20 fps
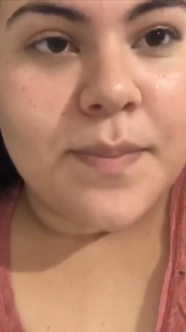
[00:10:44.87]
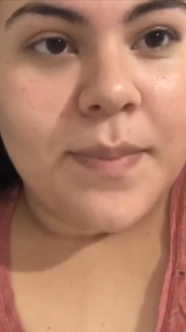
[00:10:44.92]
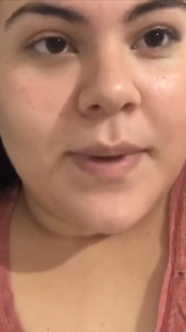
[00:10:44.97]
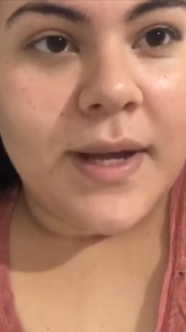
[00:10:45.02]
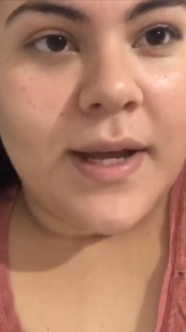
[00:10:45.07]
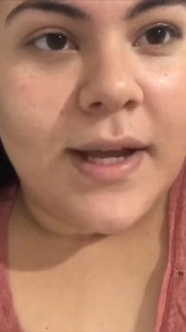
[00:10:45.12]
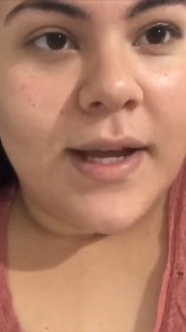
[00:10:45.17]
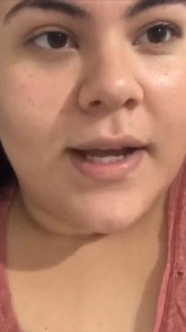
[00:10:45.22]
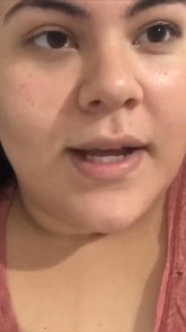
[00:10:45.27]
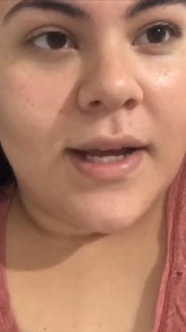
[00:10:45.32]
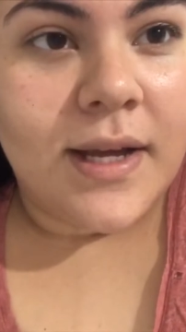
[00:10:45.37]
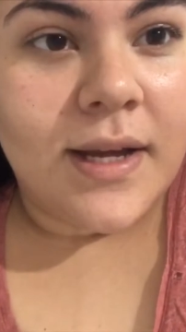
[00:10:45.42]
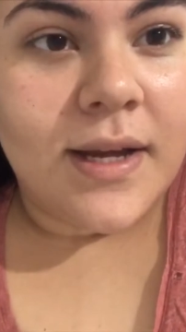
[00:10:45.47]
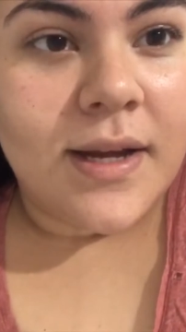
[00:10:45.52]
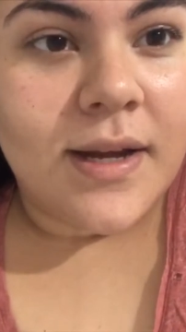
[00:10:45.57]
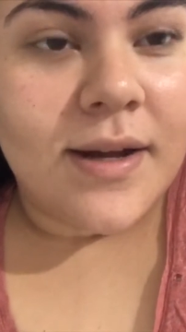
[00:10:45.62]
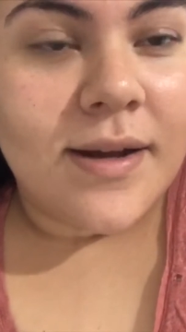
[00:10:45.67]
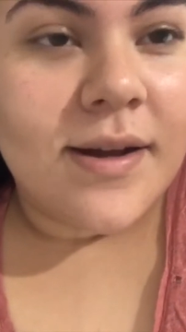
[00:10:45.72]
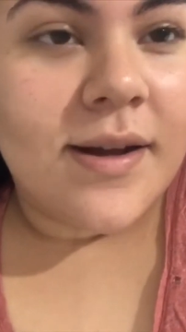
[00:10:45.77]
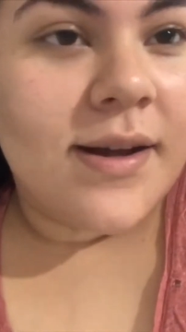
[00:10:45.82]
But
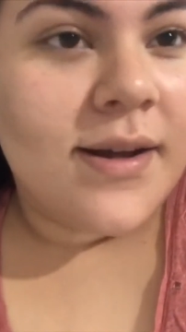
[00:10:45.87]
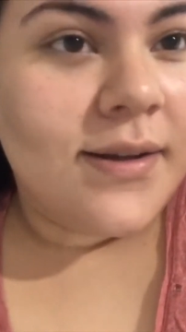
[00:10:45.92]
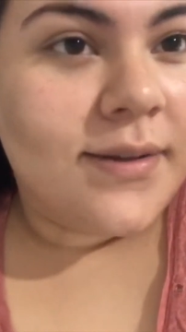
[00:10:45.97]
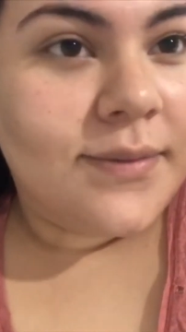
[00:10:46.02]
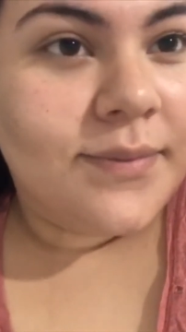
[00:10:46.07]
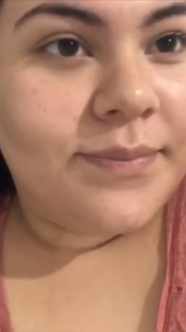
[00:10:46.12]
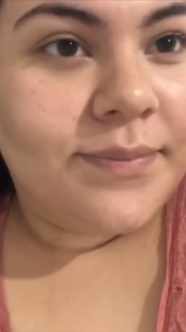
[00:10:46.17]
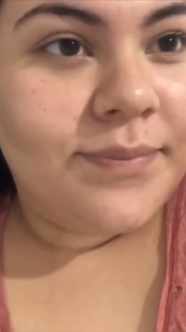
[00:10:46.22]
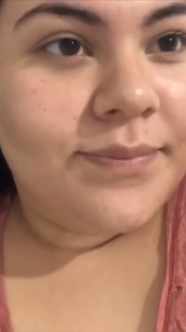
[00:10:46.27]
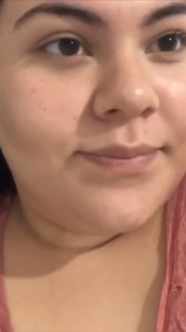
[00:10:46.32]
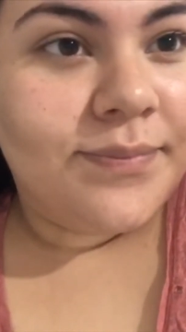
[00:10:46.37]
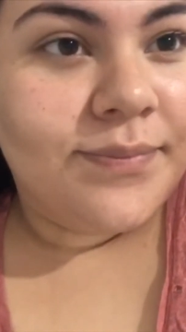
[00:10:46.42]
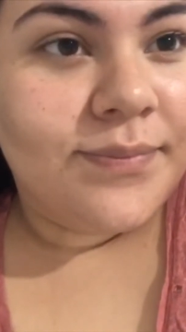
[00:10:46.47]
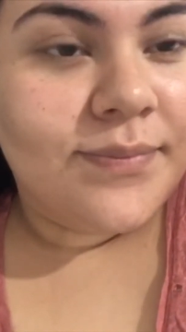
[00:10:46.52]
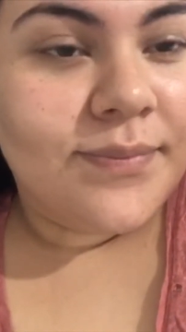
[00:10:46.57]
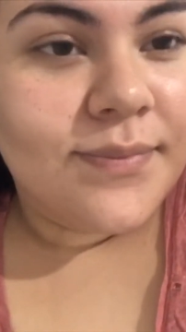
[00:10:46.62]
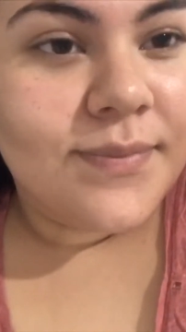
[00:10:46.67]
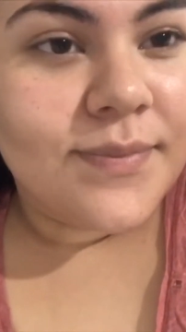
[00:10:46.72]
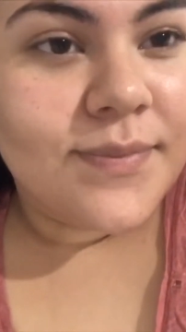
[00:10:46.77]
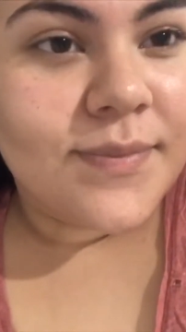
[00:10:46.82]
yeah,
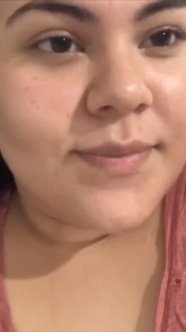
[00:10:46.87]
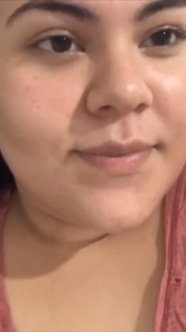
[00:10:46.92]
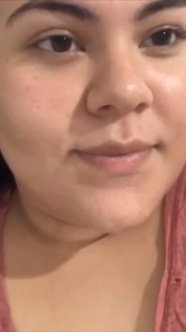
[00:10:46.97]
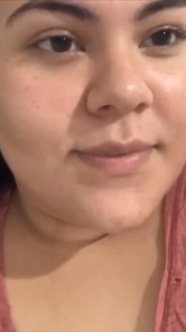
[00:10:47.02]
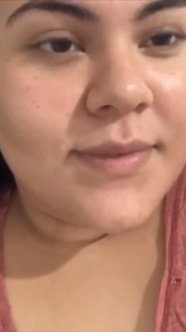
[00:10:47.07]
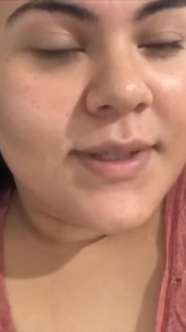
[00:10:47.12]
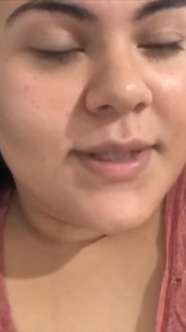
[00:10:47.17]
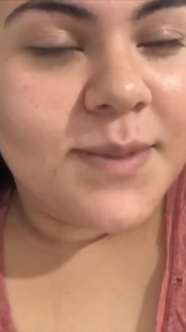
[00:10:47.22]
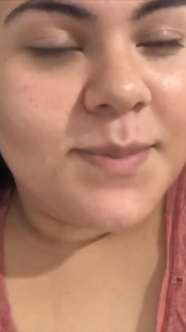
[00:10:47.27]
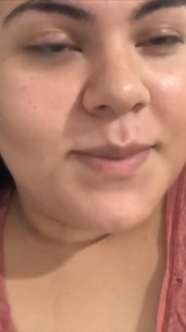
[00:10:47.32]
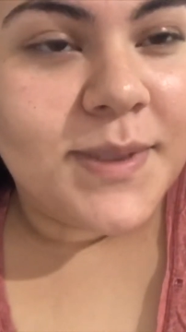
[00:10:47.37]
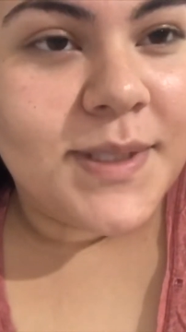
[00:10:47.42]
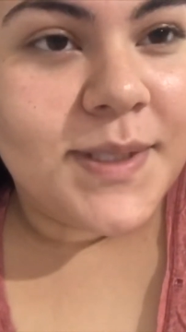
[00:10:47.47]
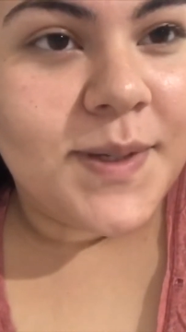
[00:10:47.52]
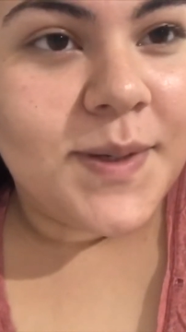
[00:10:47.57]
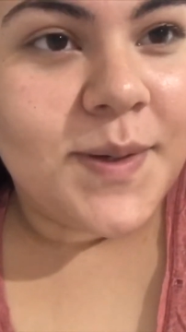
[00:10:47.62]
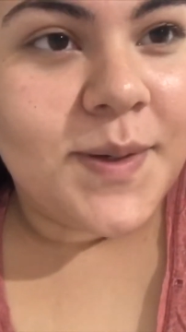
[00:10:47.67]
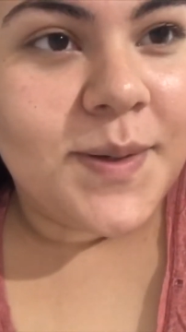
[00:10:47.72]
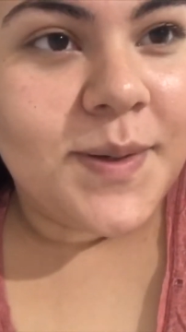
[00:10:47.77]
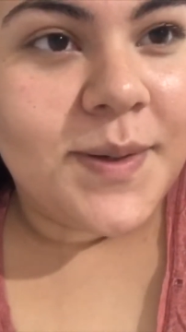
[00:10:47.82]
I'm
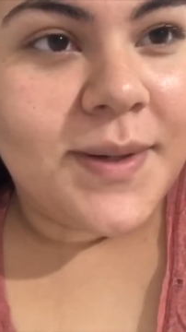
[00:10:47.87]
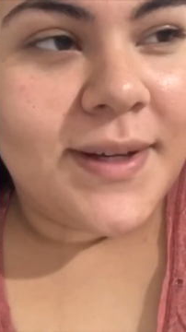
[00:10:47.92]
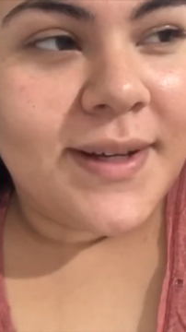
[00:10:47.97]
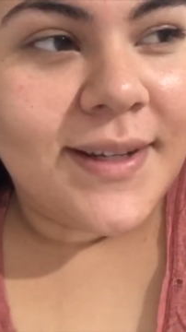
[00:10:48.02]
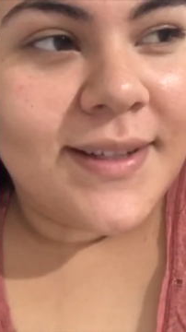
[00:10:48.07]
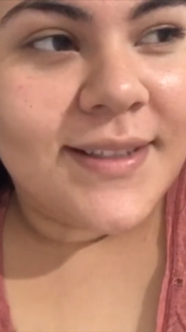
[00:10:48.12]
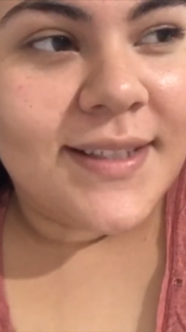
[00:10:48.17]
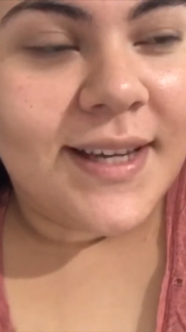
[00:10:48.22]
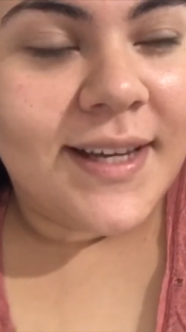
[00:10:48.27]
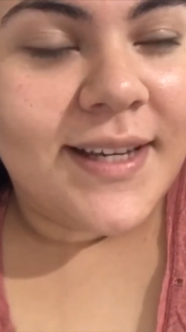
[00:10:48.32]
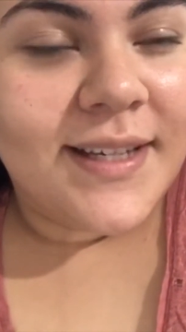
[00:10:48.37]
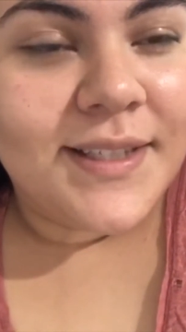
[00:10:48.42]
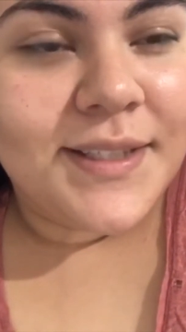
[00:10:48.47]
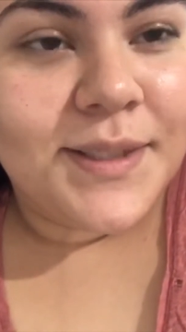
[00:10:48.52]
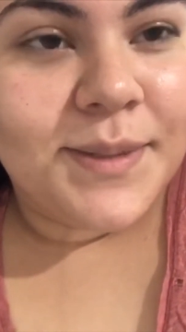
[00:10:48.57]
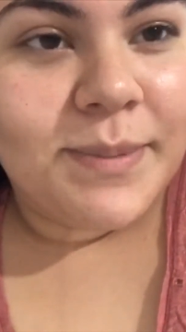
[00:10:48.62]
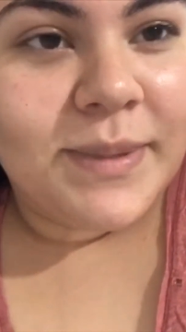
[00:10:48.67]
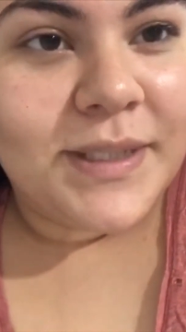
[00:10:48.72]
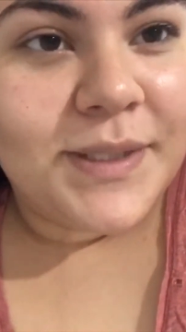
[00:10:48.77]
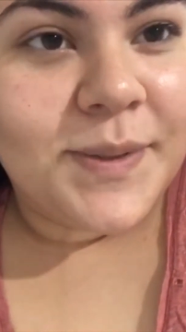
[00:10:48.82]
so excited
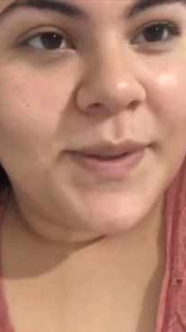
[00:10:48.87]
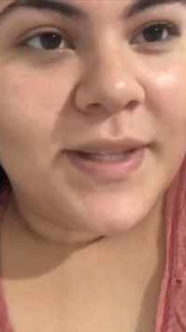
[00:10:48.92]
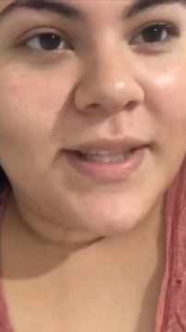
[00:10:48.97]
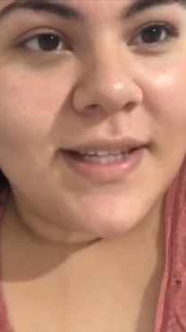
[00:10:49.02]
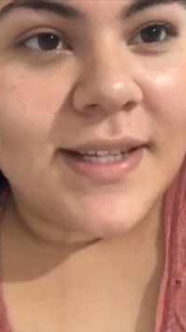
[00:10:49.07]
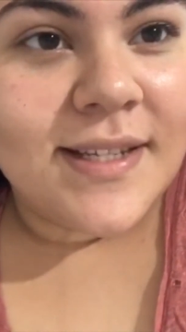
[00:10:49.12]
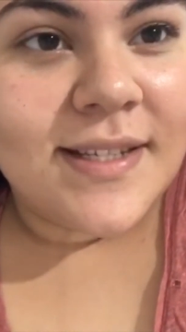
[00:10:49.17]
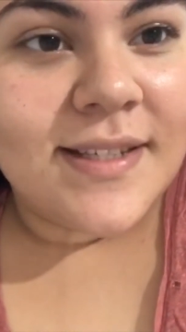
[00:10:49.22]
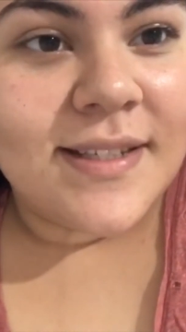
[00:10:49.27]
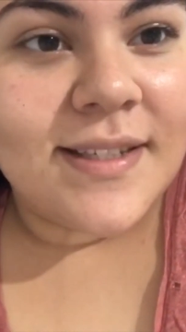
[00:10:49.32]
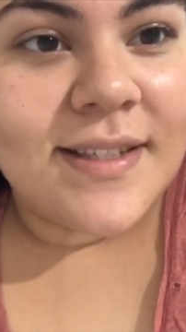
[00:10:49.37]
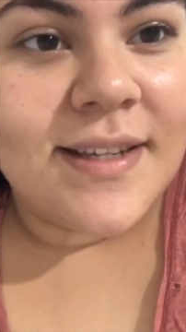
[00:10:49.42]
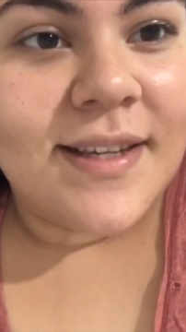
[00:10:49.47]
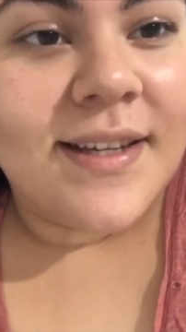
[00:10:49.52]
to be doing this,